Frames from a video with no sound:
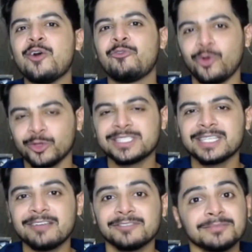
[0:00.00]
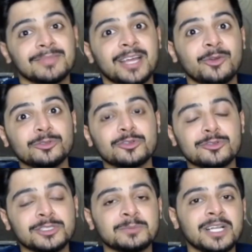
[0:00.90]
for this eleven and also
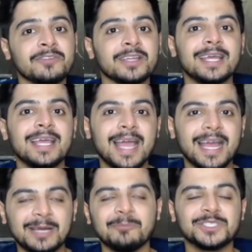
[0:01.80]
slots himself in at number